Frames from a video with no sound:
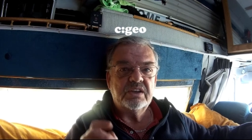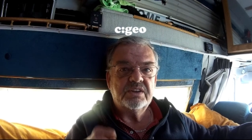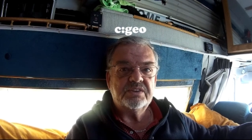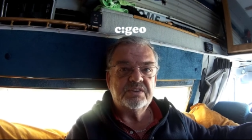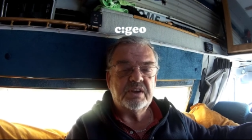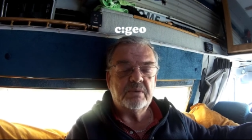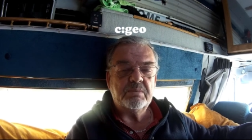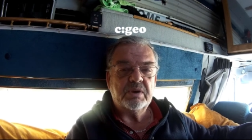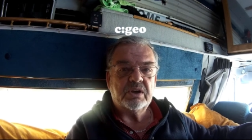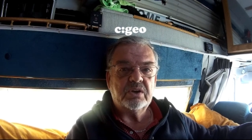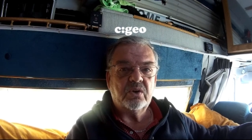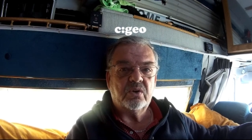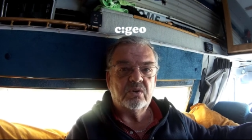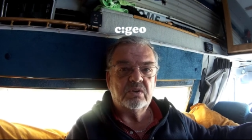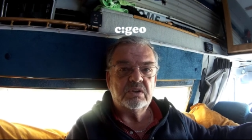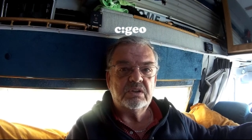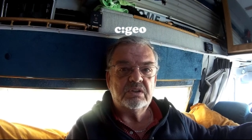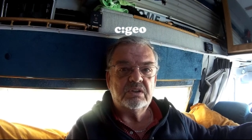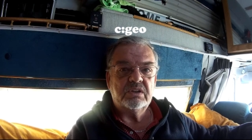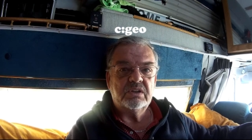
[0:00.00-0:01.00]

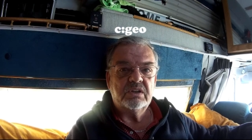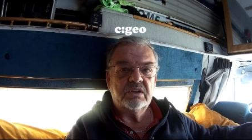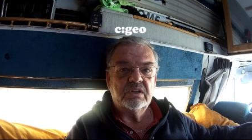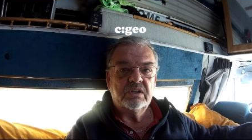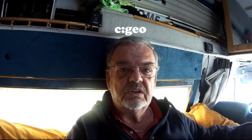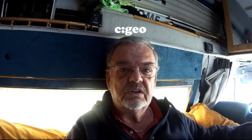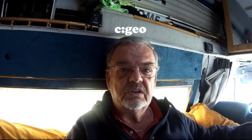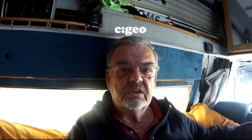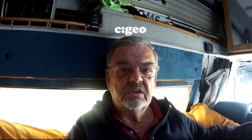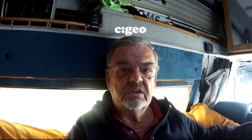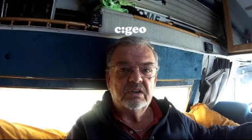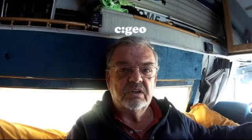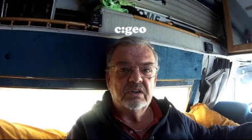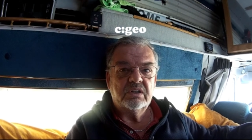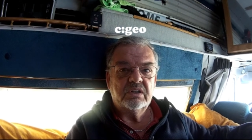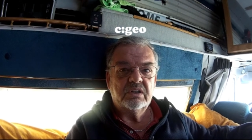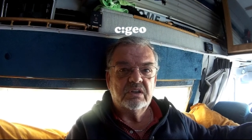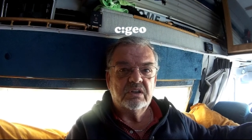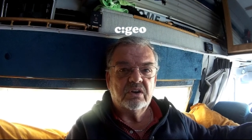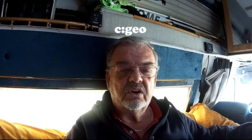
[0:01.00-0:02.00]
semicolon
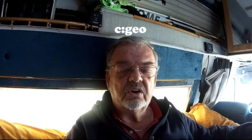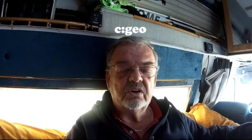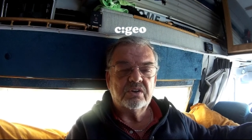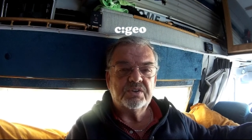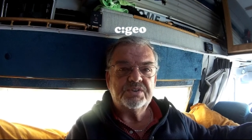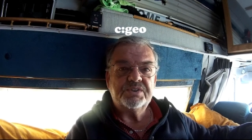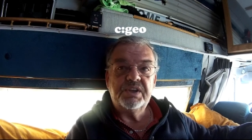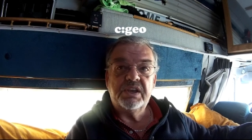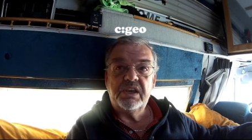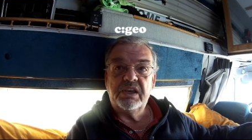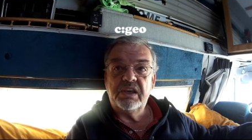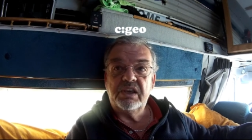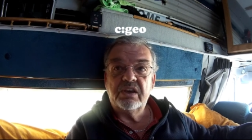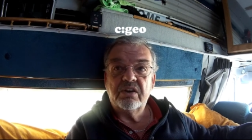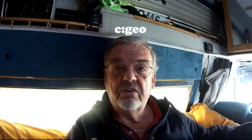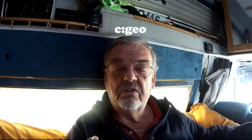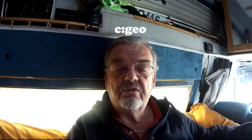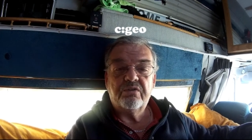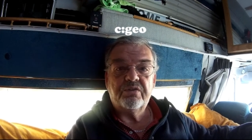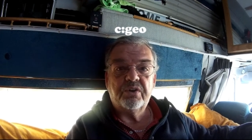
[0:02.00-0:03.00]
or C
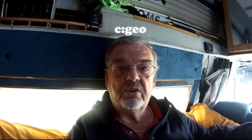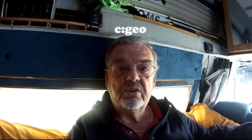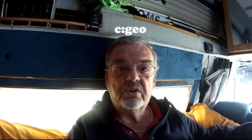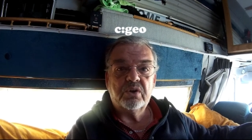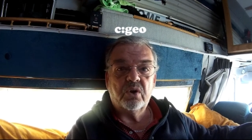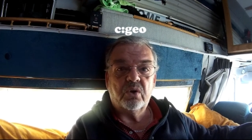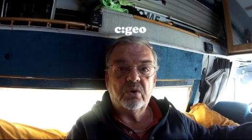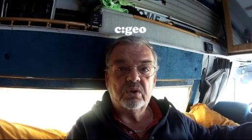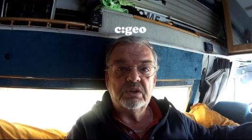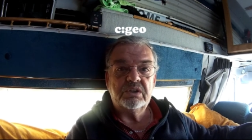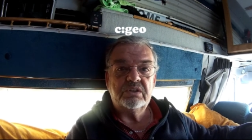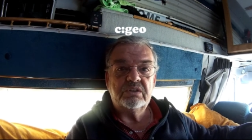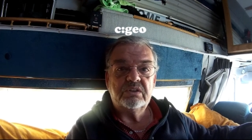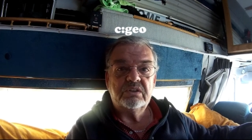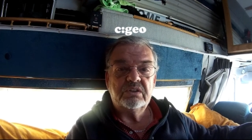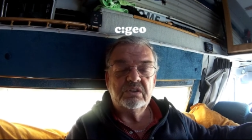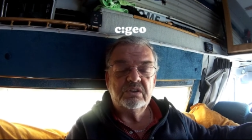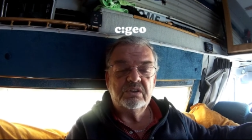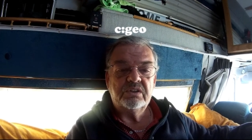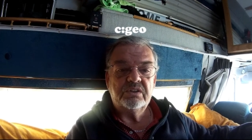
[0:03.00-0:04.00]
full colon
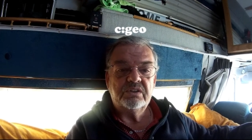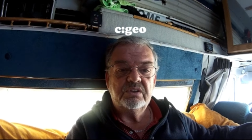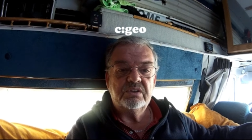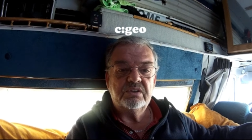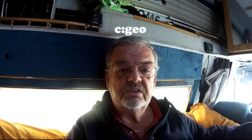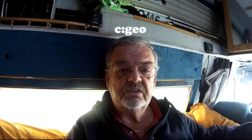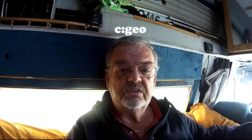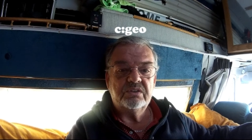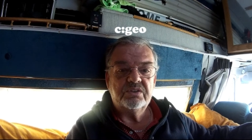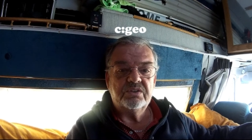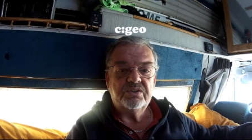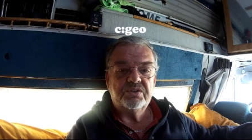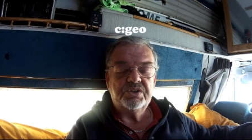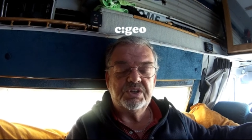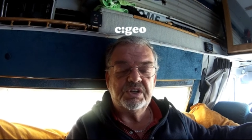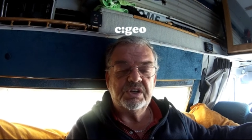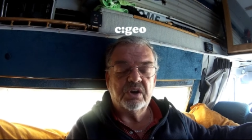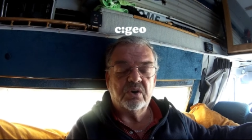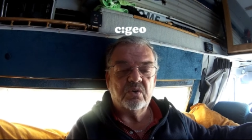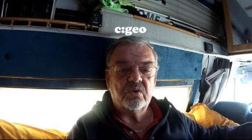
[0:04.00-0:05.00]

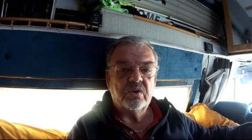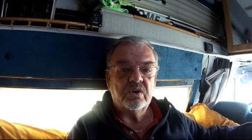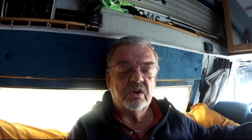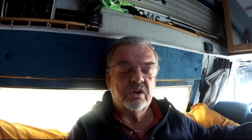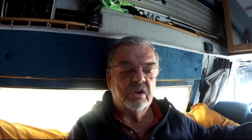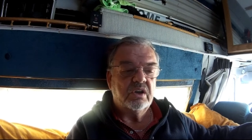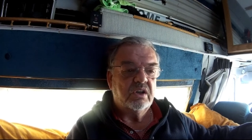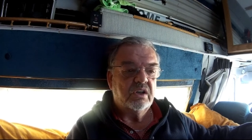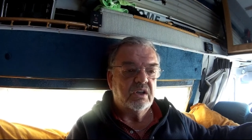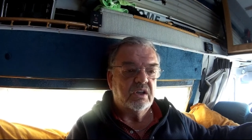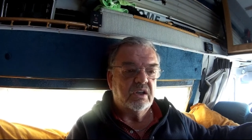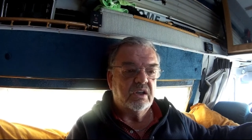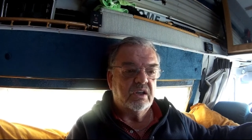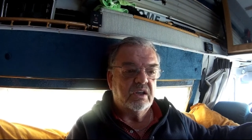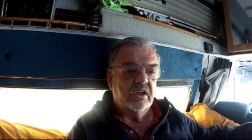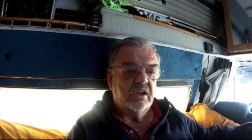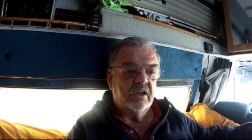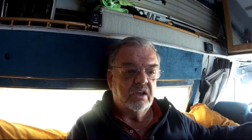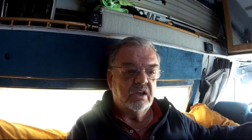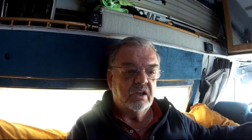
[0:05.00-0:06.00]
Geo.
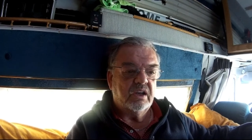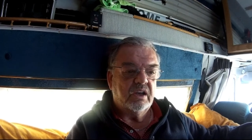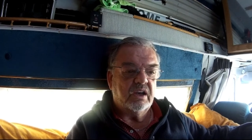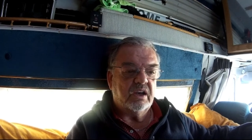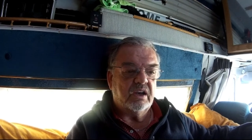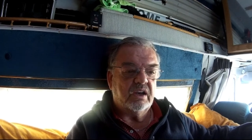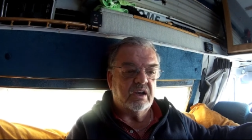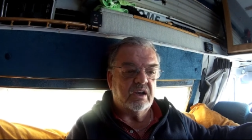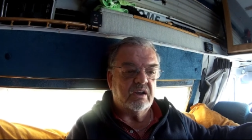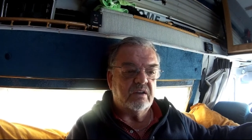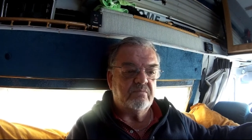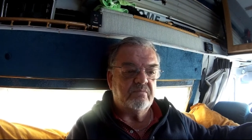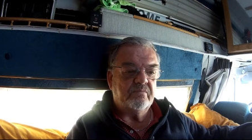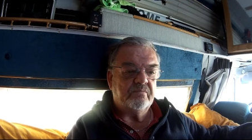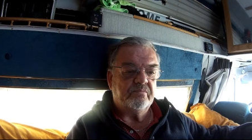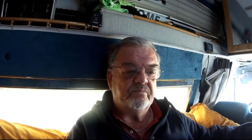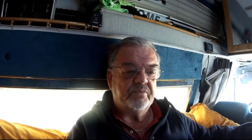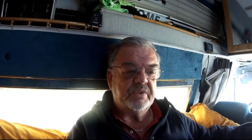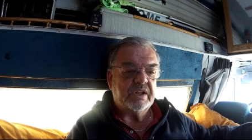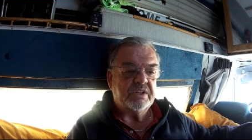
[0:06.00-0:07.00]
Um,
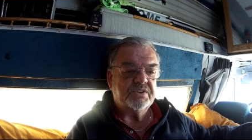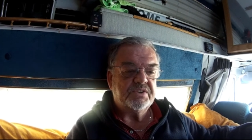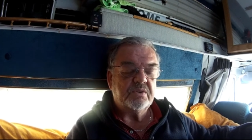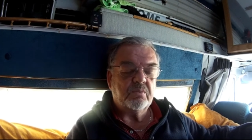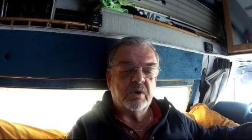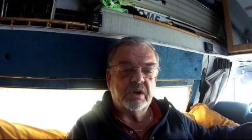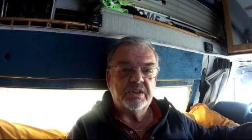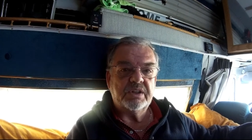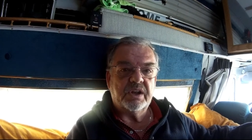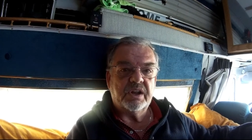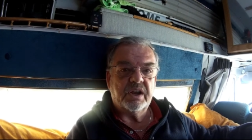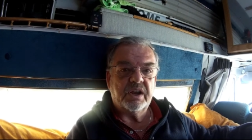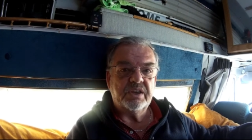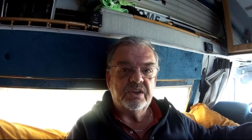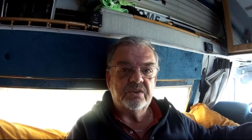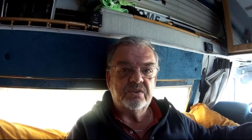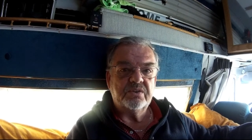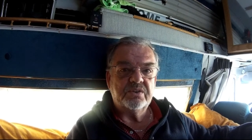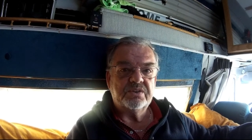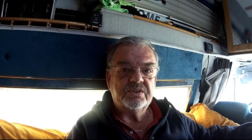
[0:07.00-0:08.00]
that's the one that I
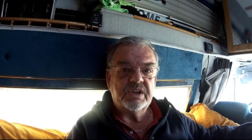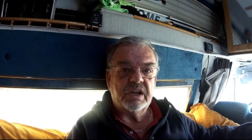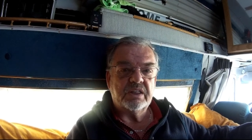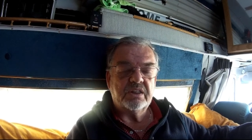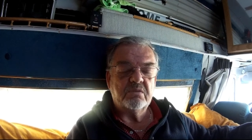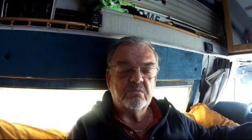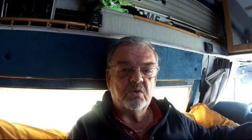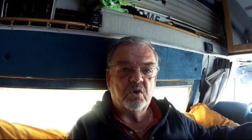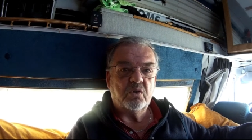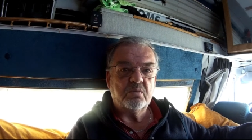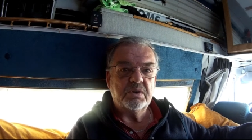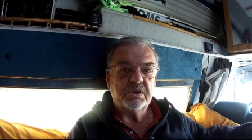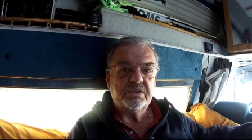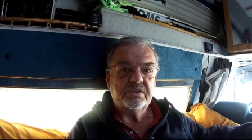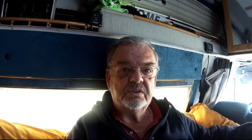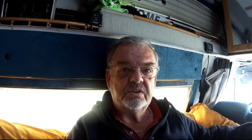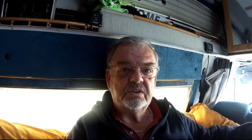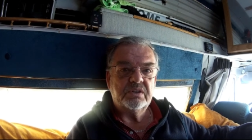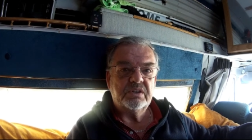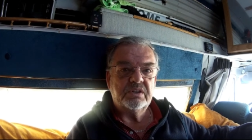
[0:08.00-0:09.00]
use at the moment.
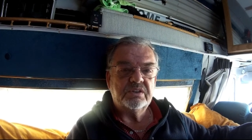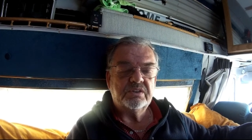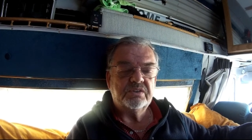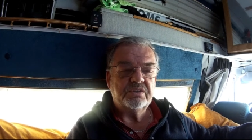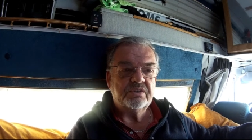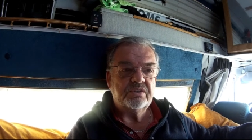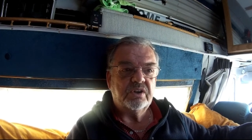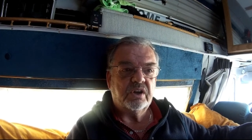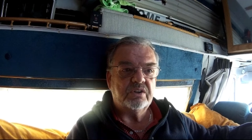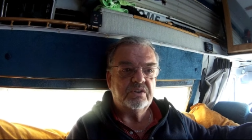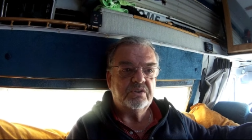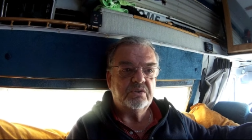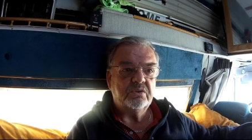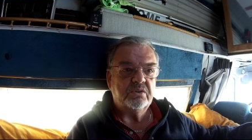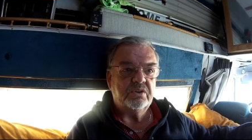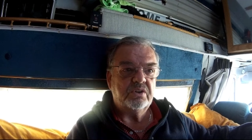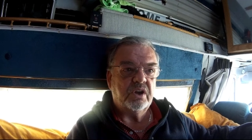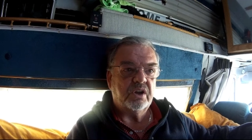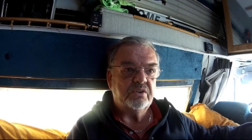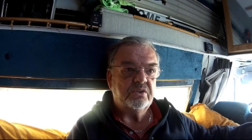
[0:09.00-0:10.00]
It's not too
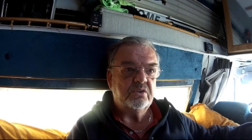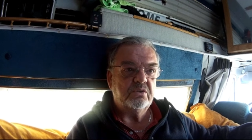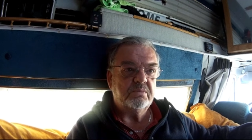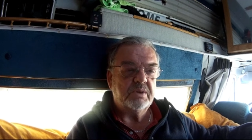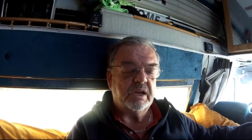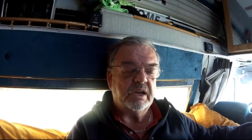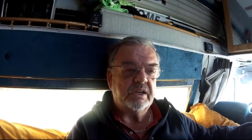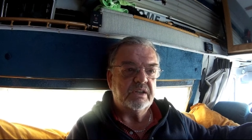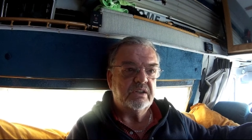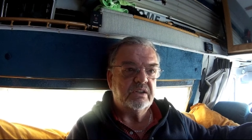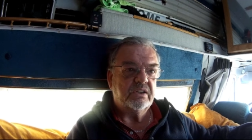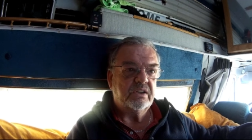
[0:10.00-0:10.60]
not too bad.